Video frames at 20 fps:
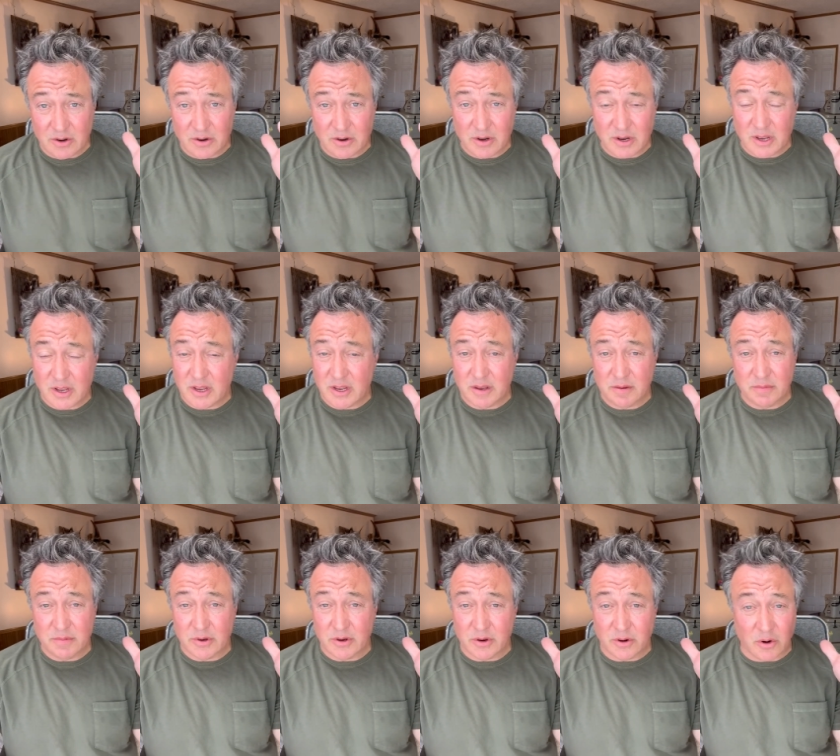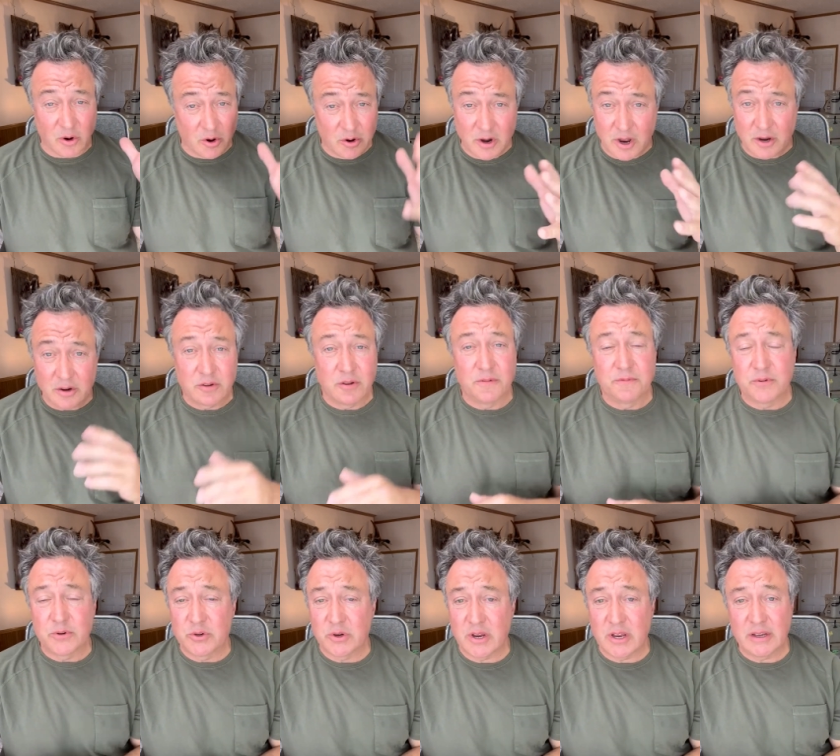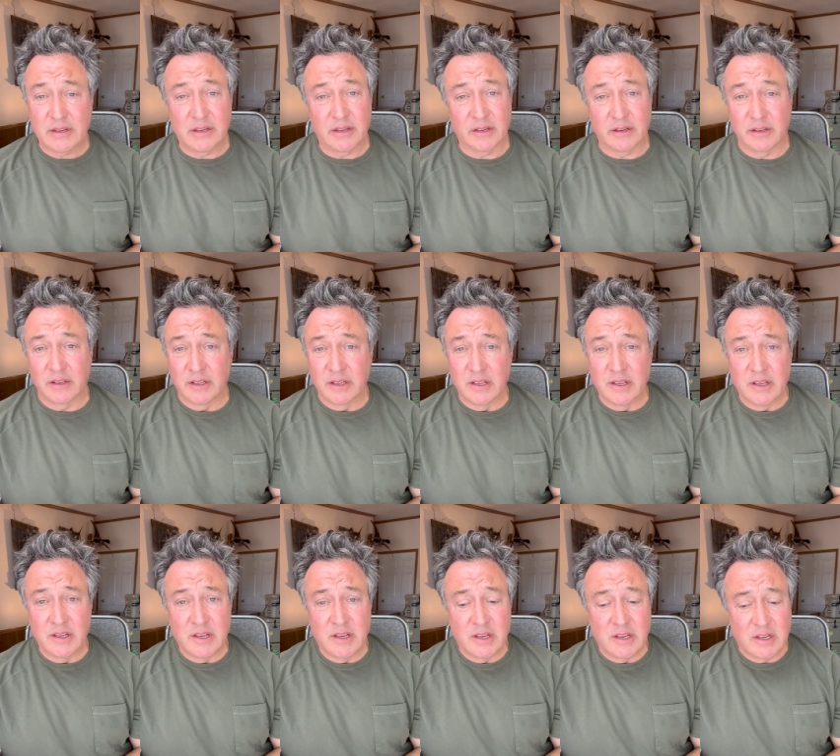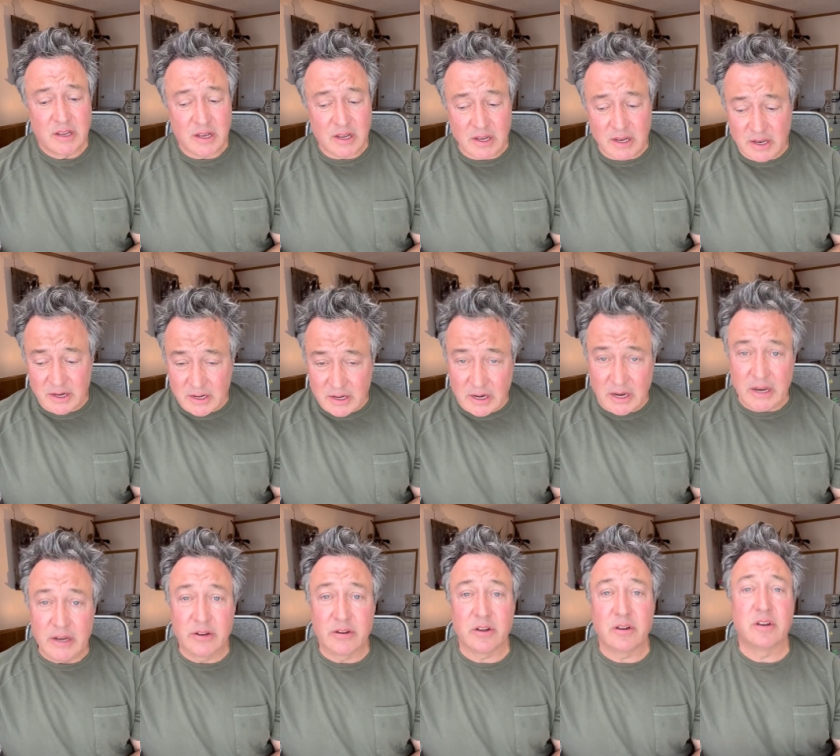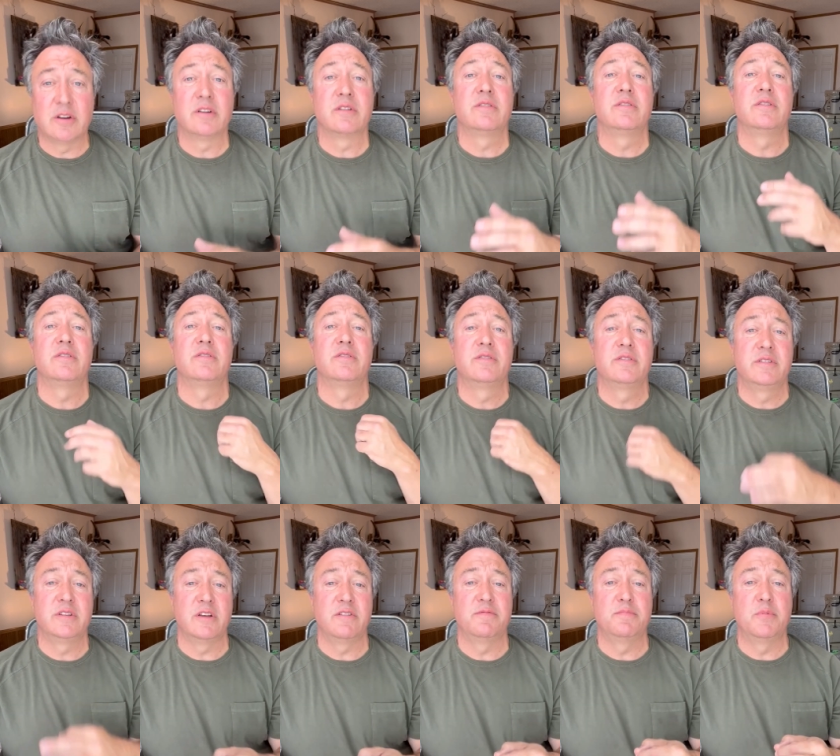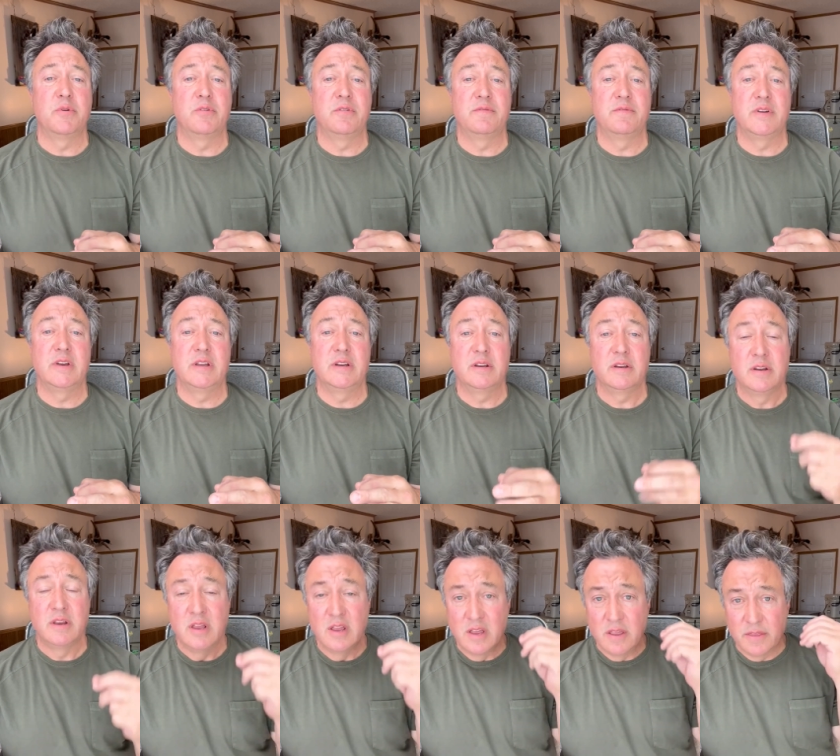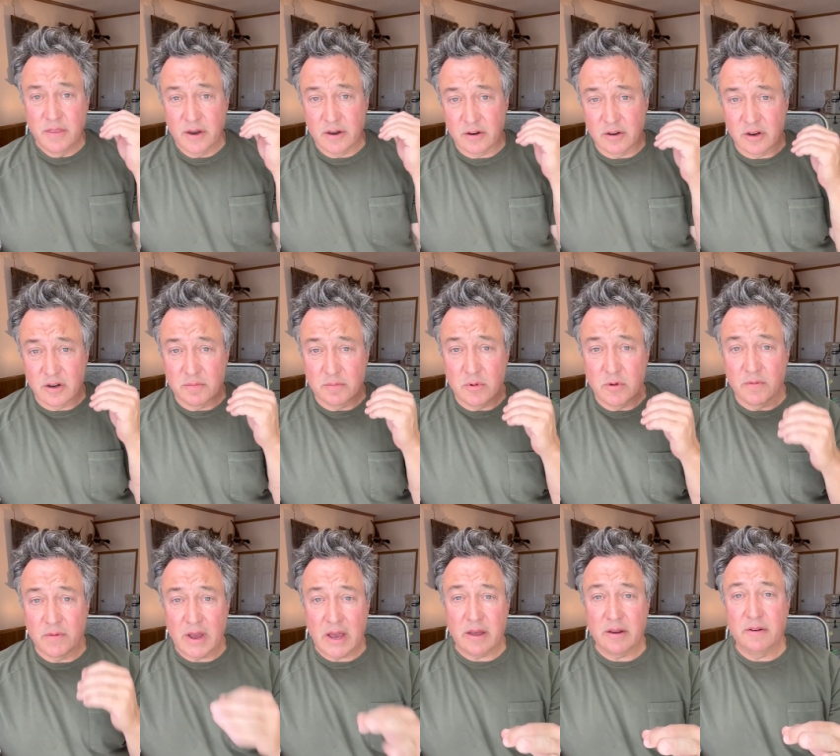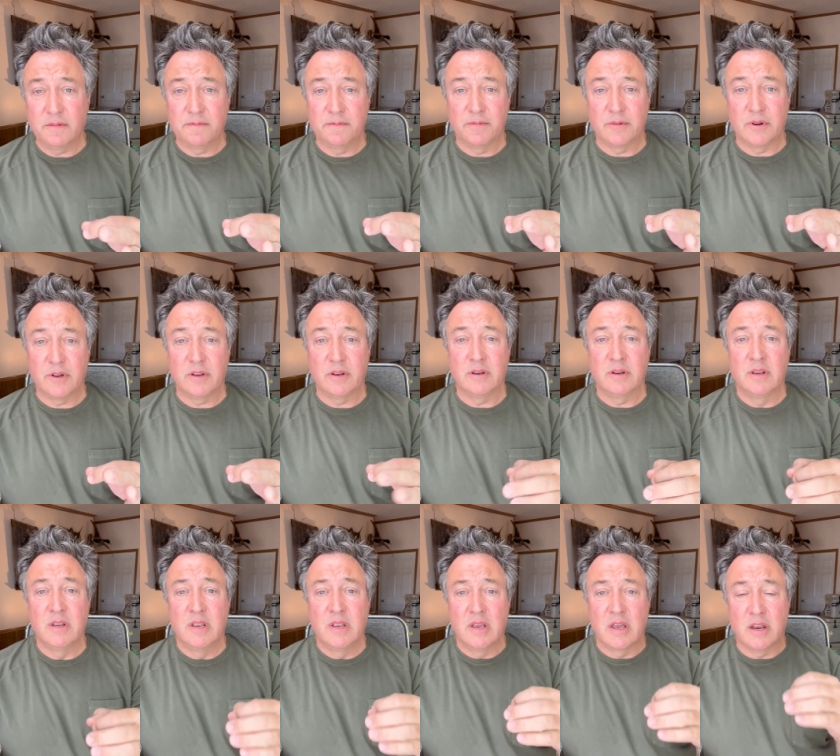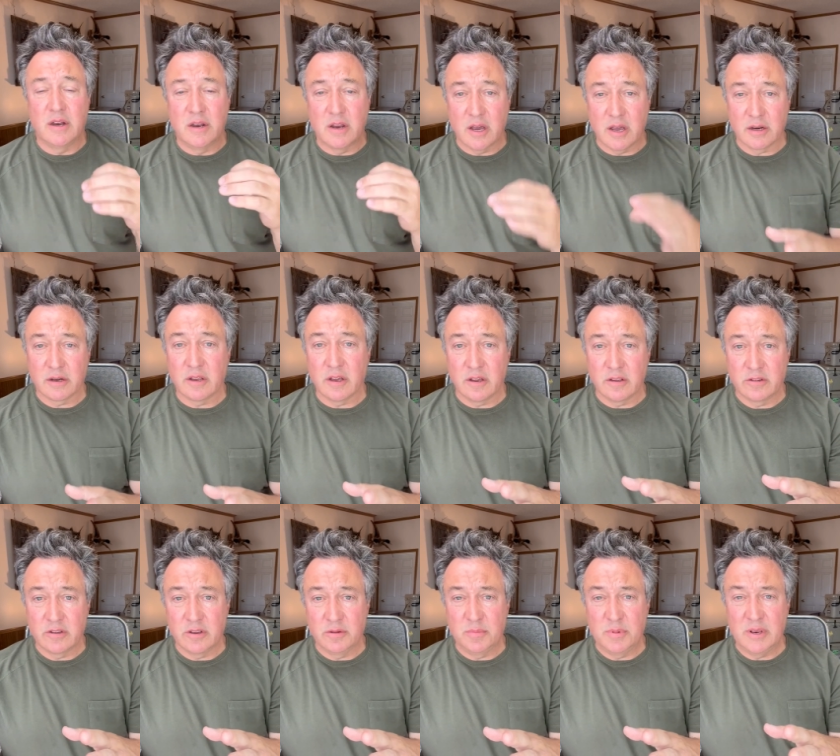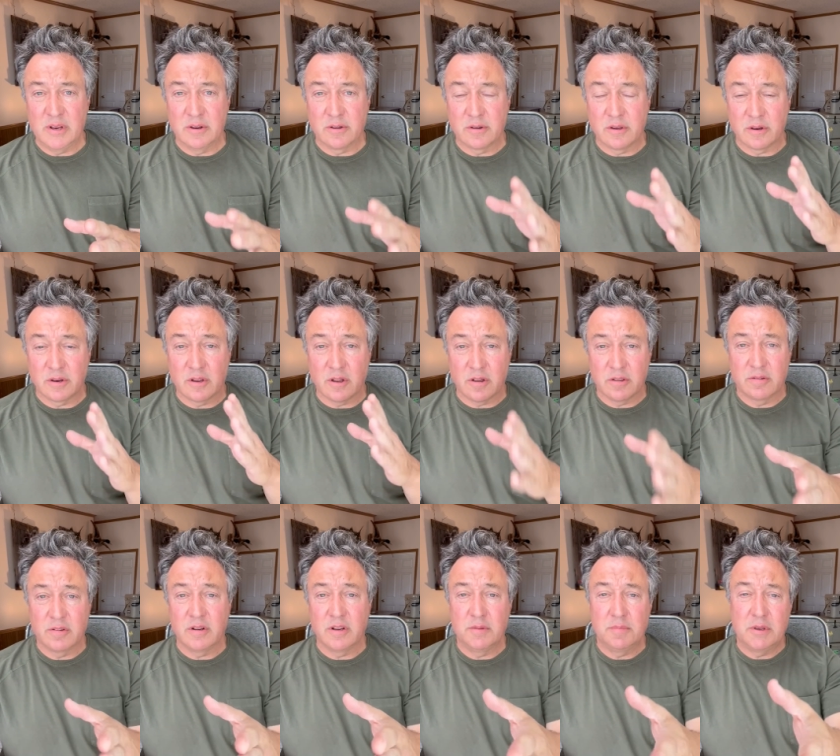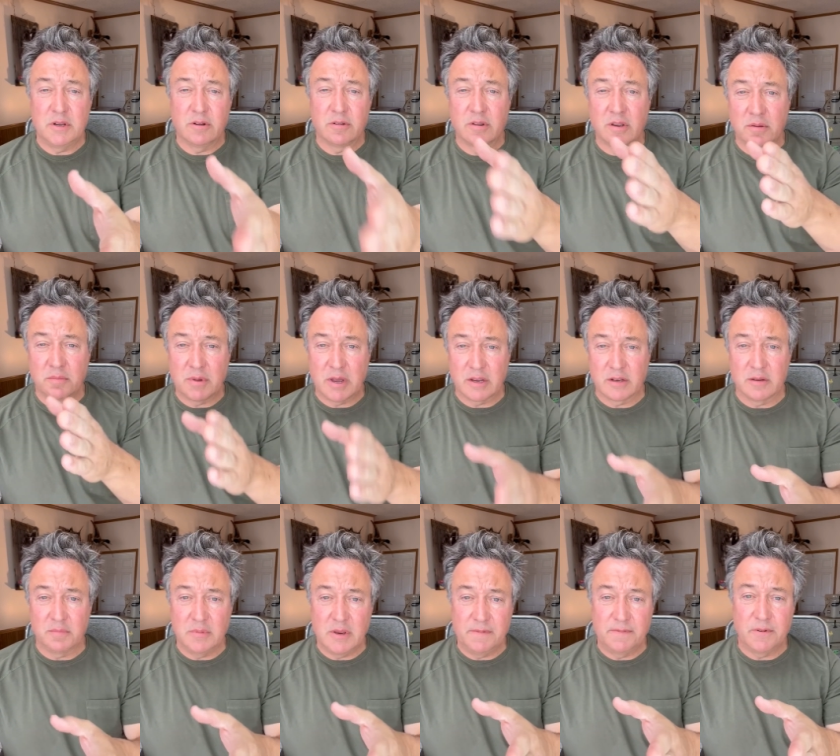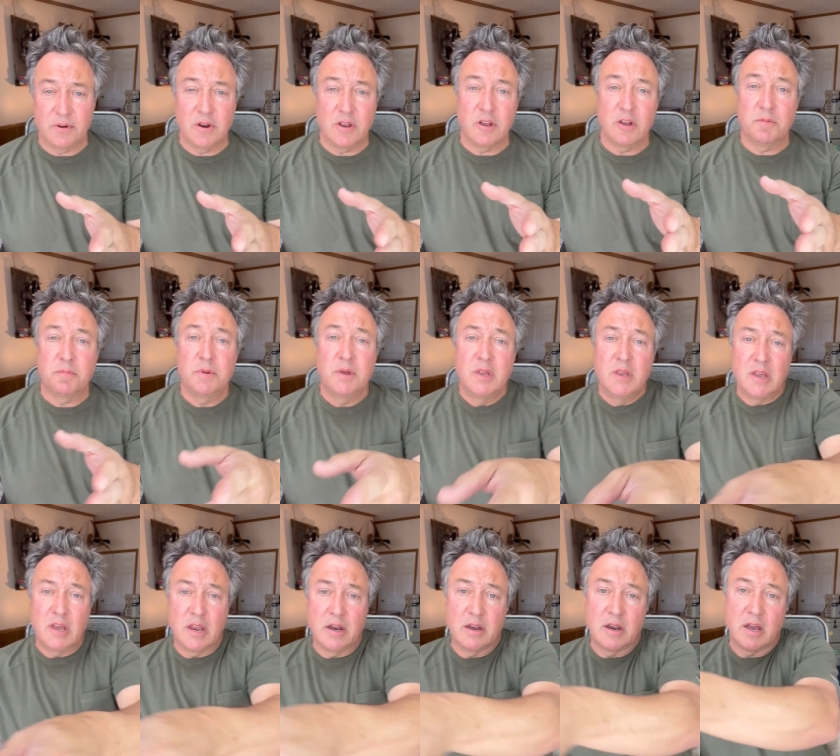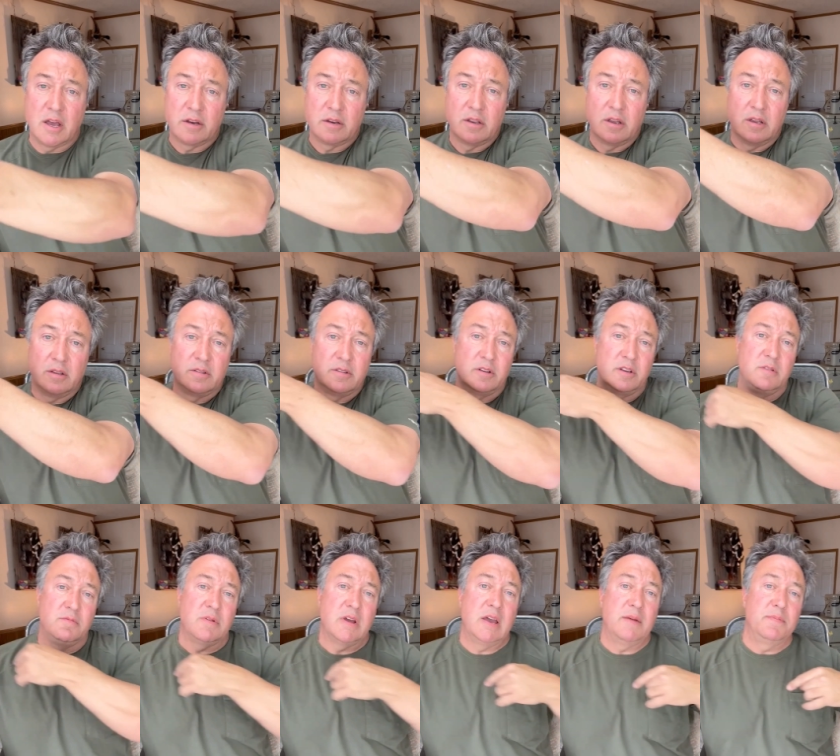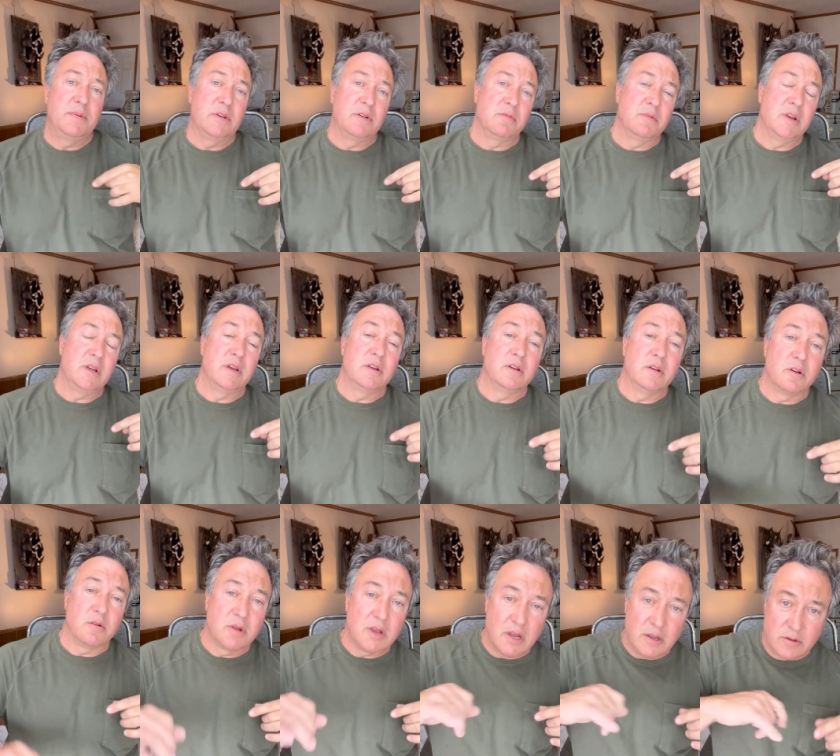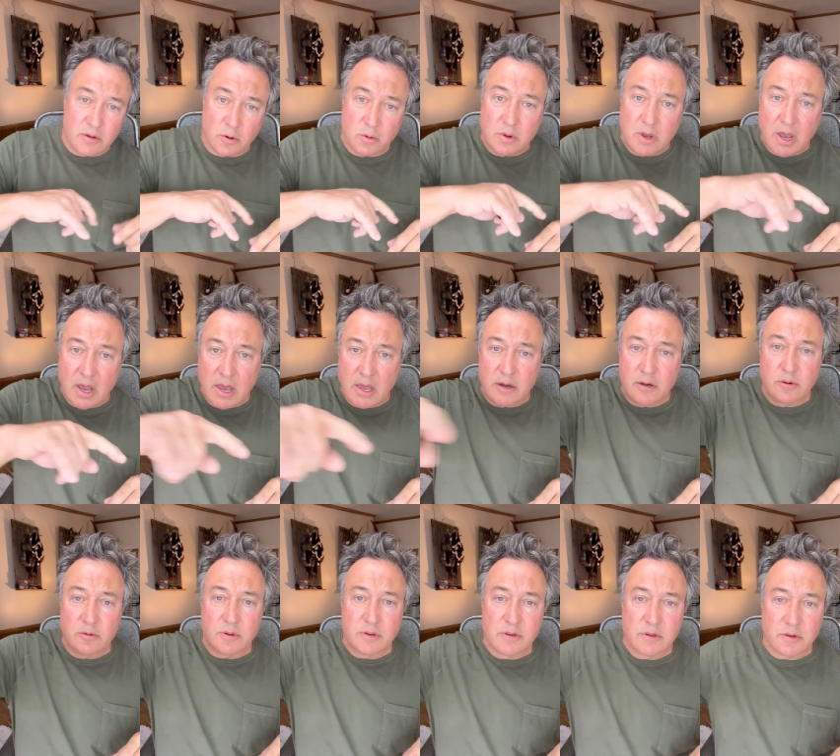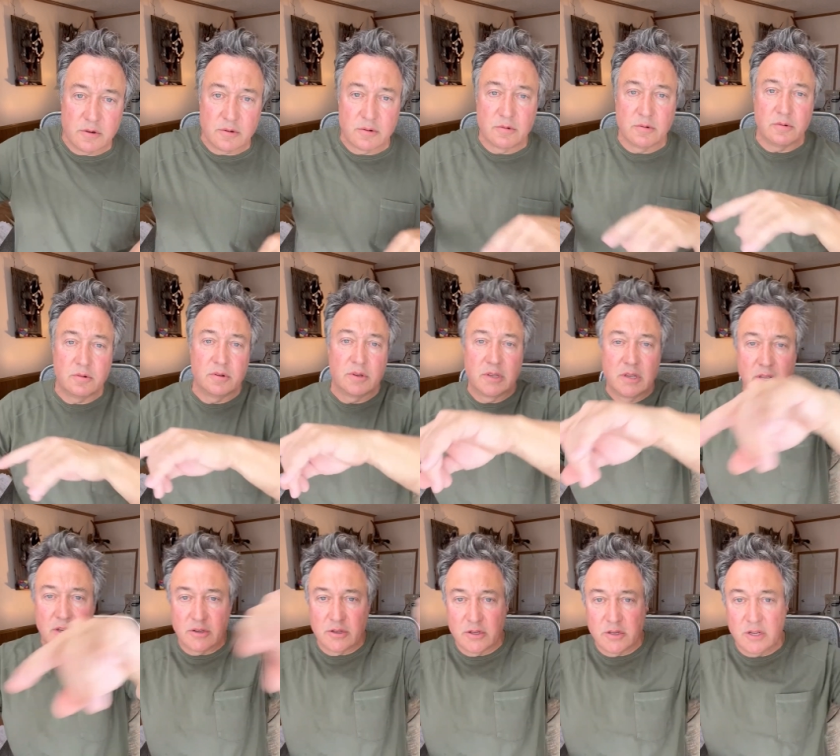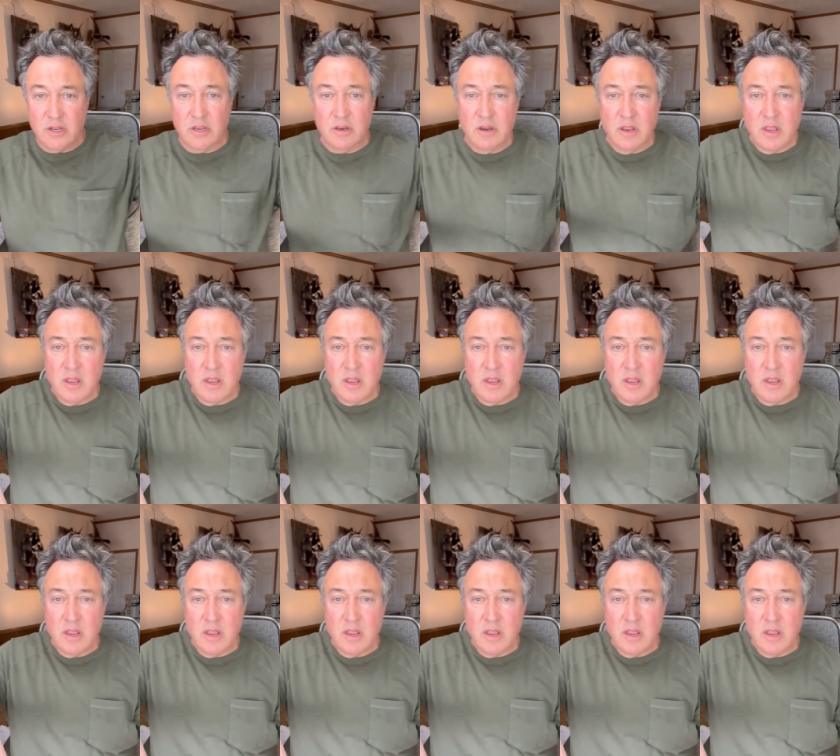are not good for tracking. I need dogs that are self-motivated, that are going to move out in front and not constantly be looking back to me for help and not constantly wrapping around. Okay, it's okay to do a circle to catch scent,